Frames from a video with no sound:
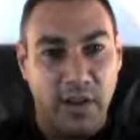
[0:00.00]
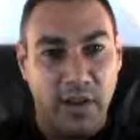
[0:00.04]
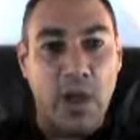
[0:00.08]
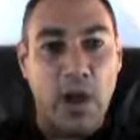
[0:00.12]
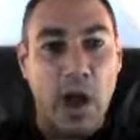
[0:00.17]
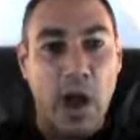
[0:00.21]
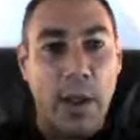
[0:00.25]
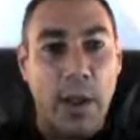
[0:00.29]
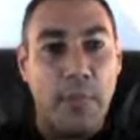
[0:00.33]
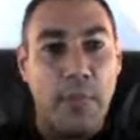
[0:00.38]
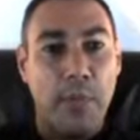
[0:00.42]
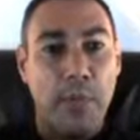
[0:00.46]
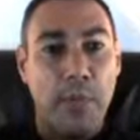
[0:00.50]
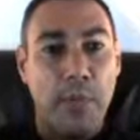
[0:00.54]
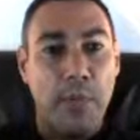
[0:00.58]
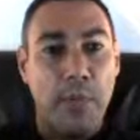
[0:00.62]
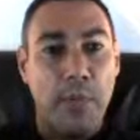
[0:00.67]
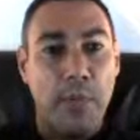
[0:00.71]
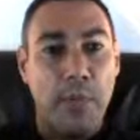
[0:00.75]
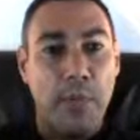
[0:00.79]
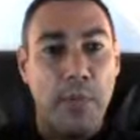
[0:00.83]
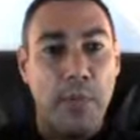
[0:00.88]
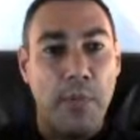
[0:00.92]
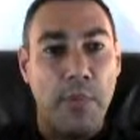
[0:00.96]
I put
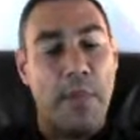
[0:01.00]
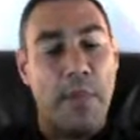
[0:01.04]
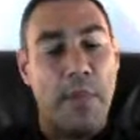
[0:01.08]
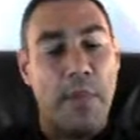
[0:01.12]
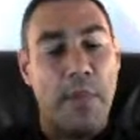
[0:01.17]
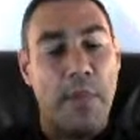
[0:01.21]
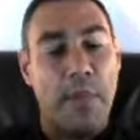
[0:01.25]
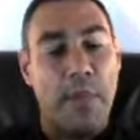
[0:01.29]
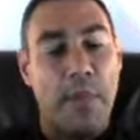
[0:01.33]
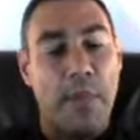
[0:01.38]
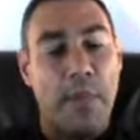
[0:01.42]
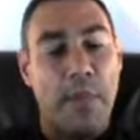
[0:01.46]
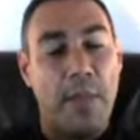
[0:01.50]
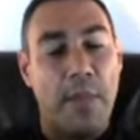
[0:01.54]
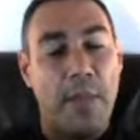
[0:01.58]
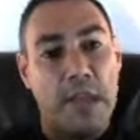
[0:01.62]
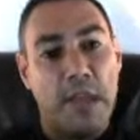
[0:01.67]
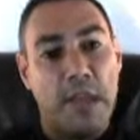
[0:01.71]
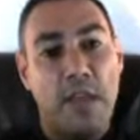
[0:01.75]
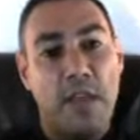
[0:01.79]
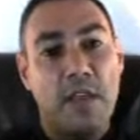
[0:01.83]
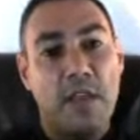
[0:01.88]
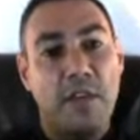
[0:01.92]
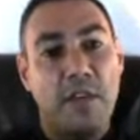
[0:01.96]
people out in the front
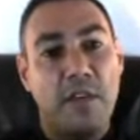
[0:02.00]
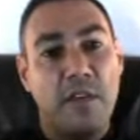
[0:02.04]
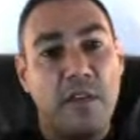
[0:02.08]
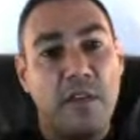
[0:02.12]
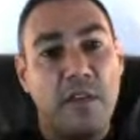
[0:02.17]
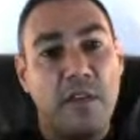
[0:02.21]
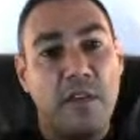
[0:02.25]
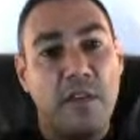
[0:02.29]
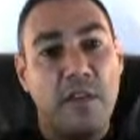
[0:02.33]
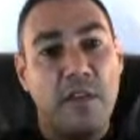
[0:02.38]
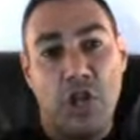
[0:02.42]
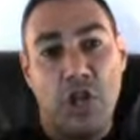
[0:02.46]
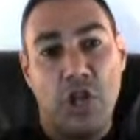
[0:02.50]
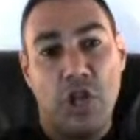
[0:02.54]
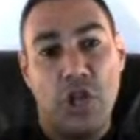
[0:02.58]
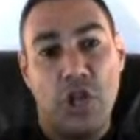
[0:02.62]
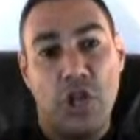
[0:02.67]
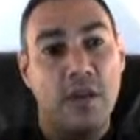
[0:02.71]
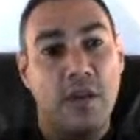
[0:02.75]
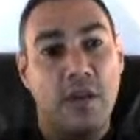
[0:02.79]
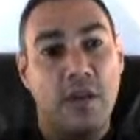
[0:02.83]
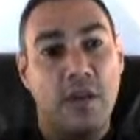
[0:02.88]
to fish